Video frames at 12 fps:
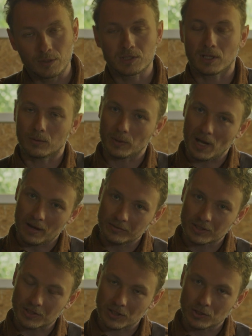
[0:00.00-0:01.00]
We said, we have
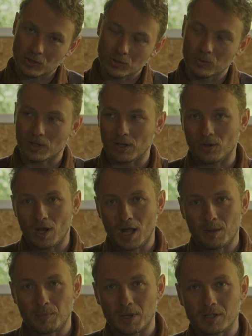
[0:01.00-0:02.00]
this issue, can you
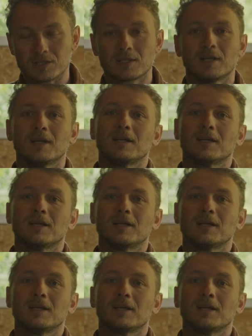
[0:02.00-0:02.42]
help us?